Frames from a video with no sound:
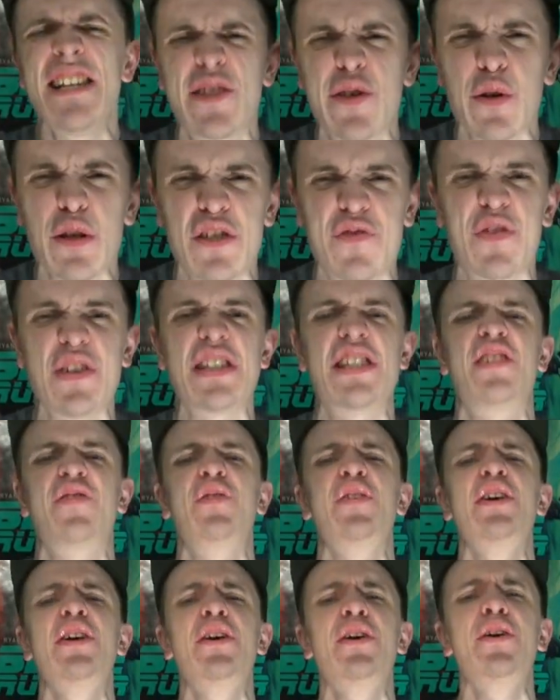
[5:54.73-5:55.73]
as always, for this
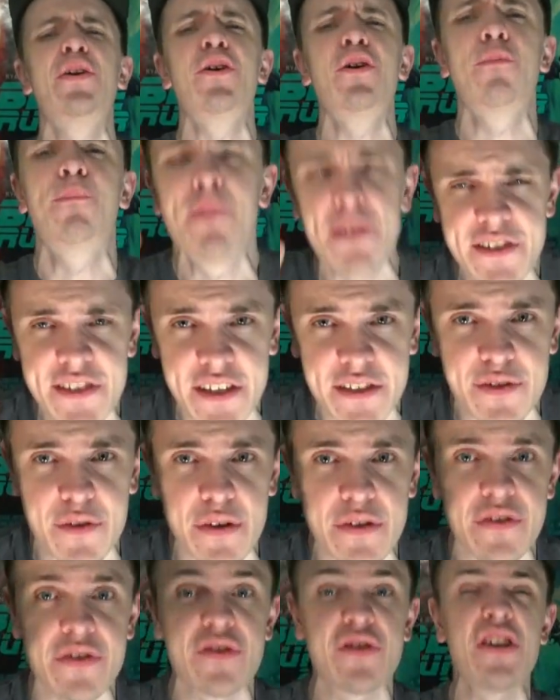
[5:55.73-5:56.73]
video, please
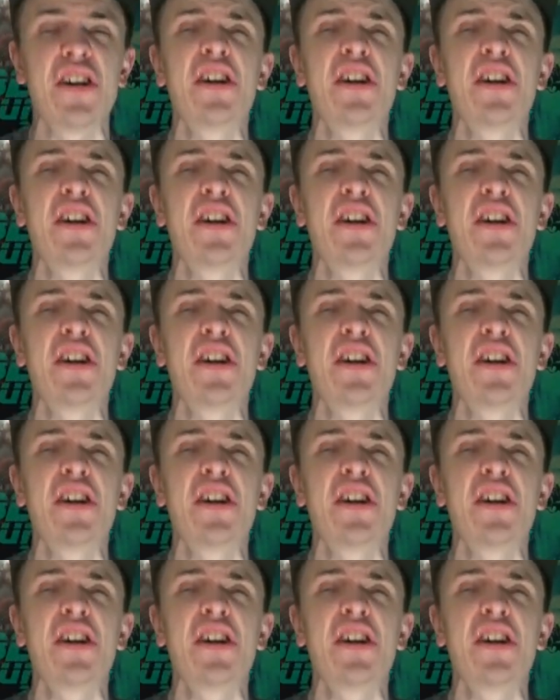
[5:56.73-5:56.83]
subscribe to this